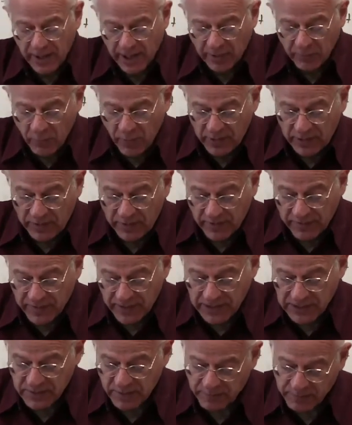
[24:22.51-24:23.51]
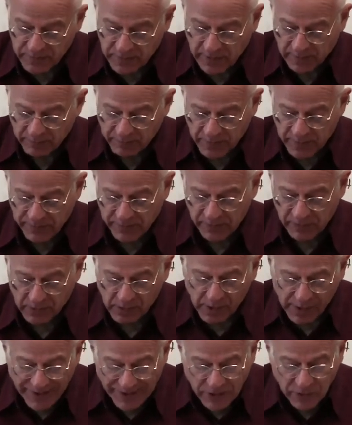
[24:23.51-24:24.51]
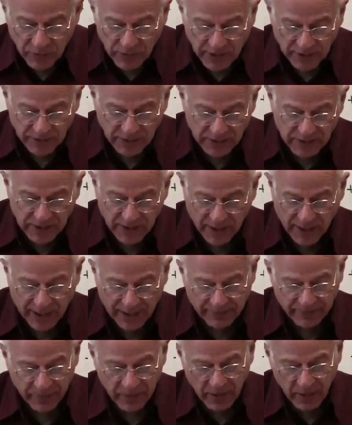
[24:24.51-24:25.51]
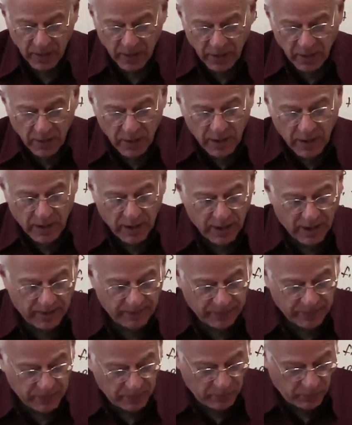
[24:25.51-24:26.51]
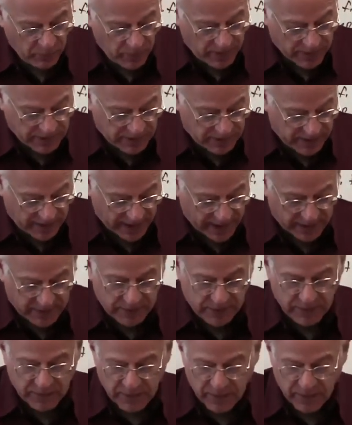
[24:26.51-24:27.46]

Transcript: And one of the things that people argued at the time was that